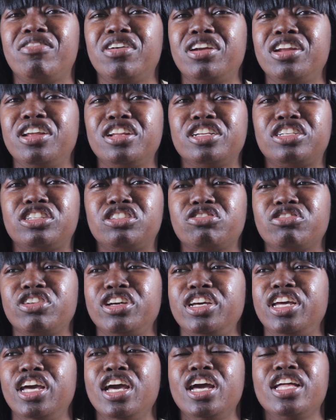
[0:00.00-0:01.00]
running the
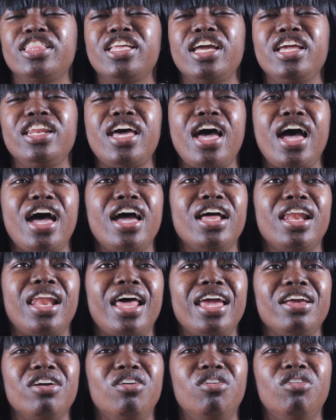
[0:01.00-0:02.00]
street. They're not
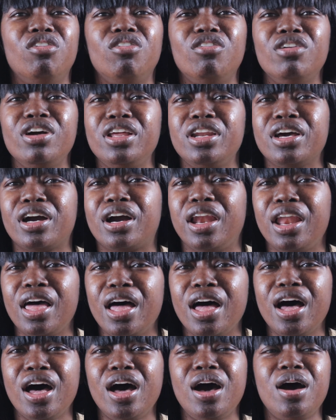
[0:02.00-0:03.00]
like all in the
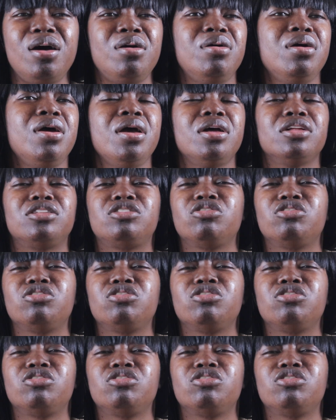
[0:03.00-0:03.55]
club